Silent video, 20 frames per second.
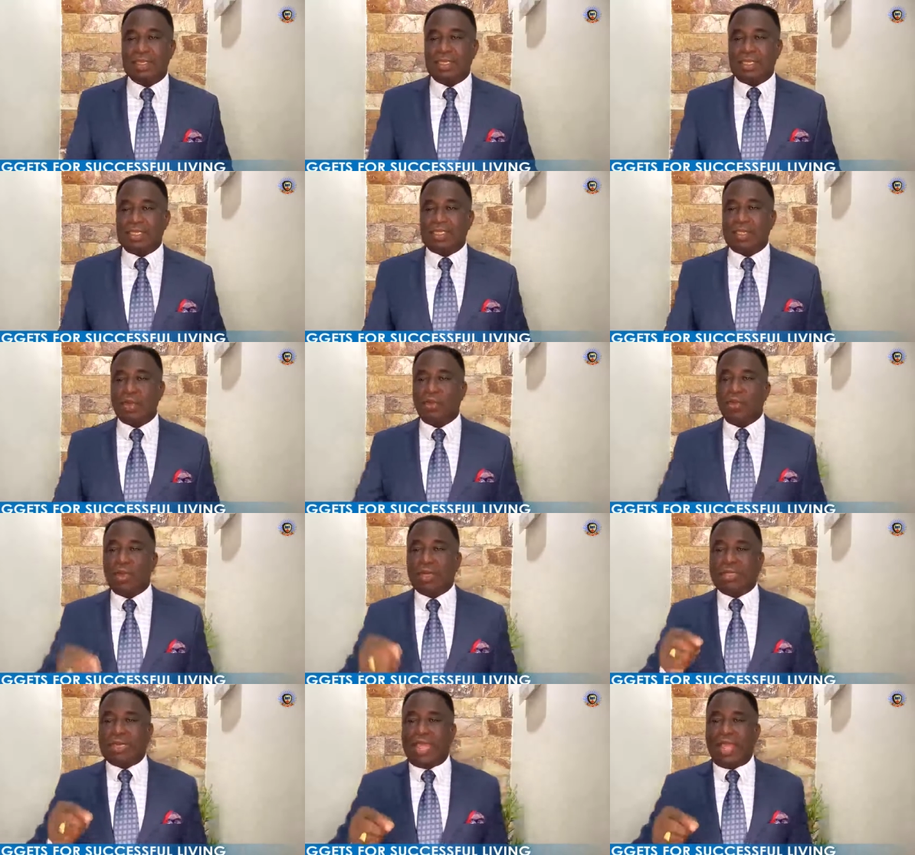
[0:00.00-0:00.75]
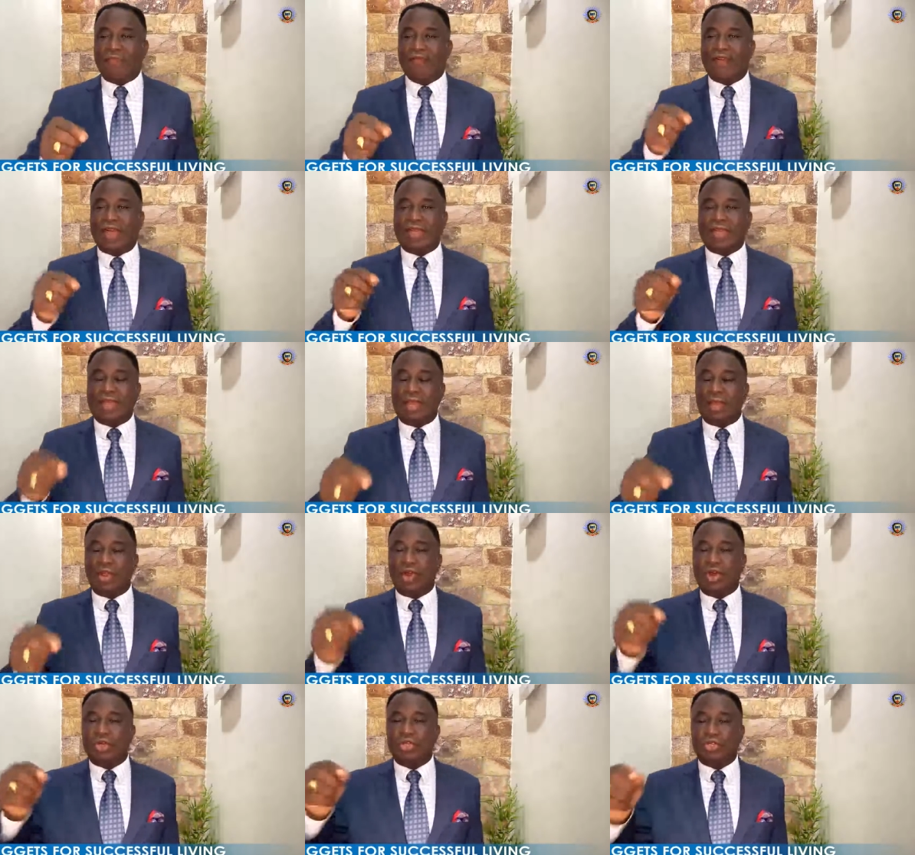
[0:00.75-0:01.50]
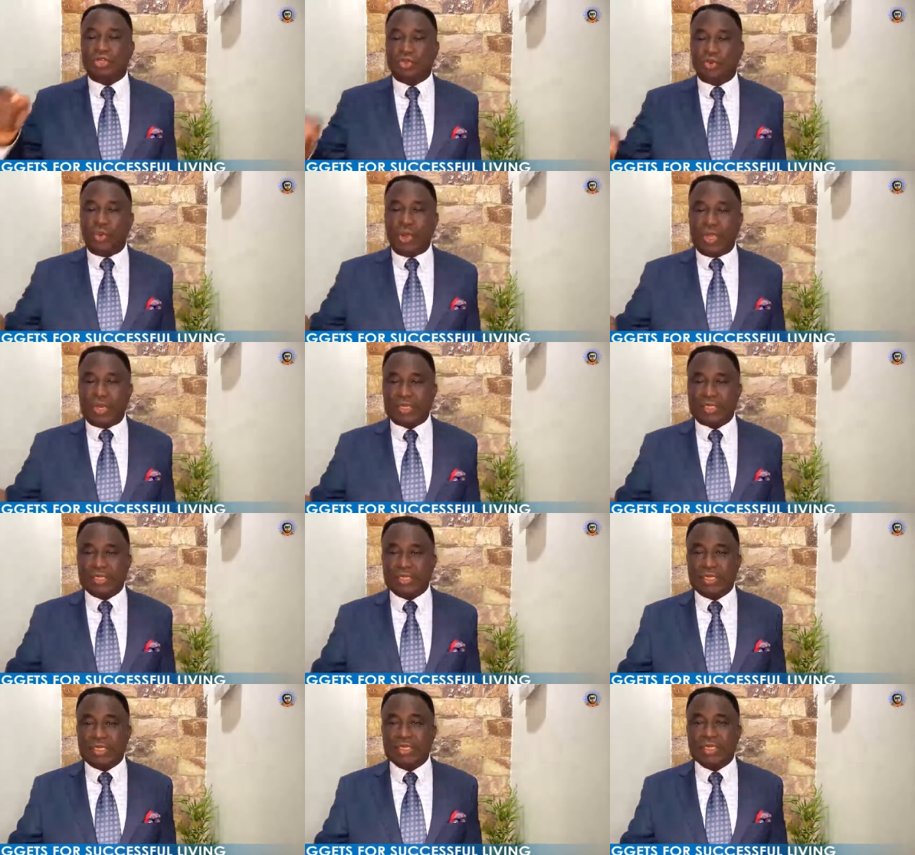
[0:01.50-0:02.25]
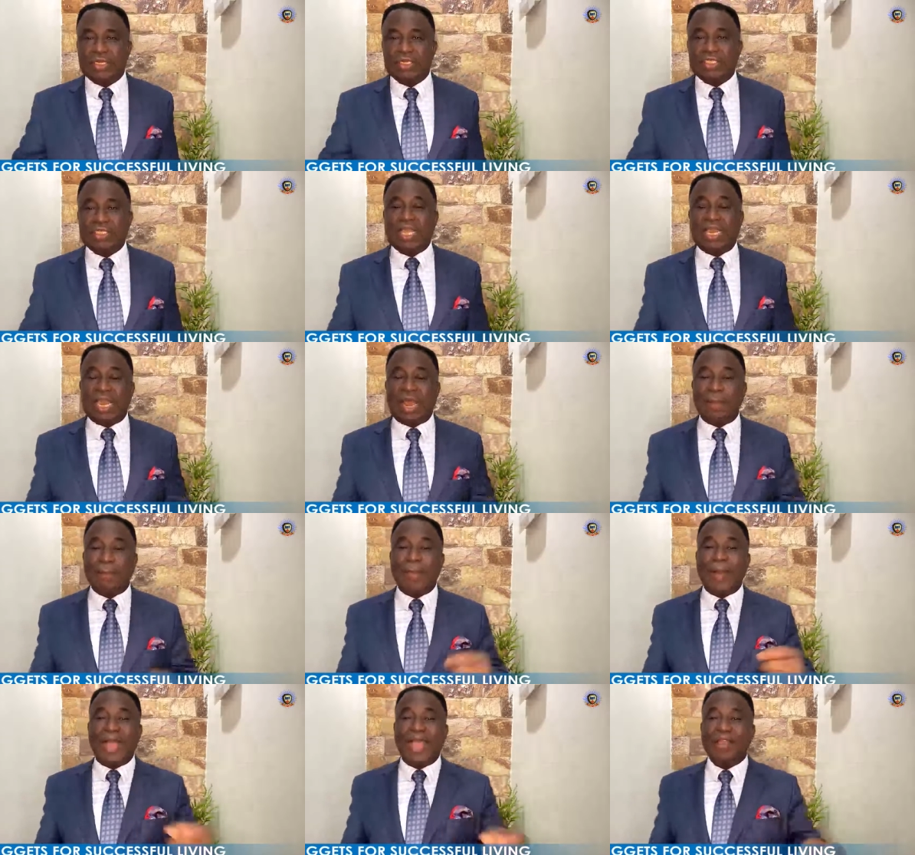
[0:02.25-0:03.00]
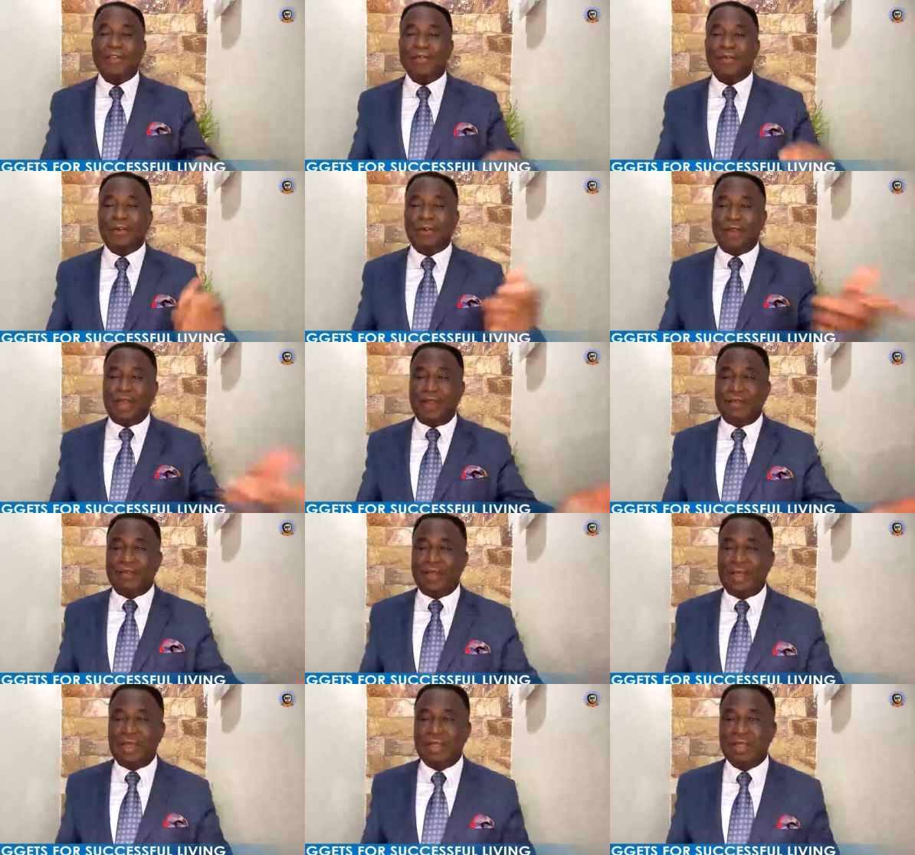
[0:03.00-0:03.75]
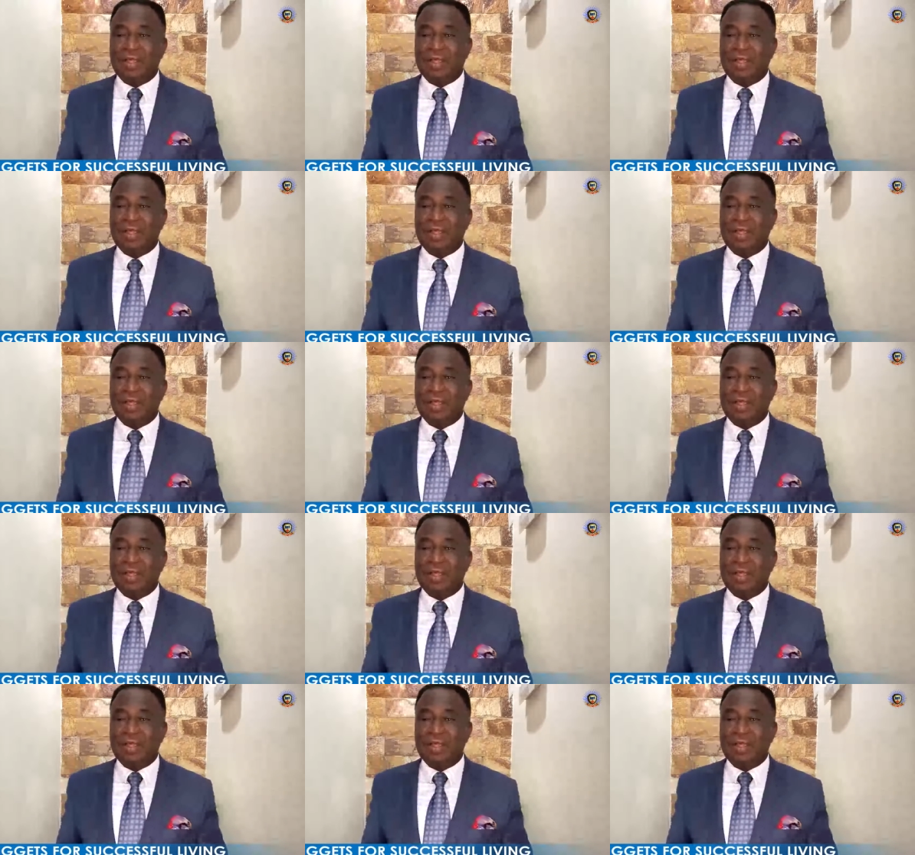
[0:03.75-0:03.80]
He said, Whatever the Lord doeth shall abide forever.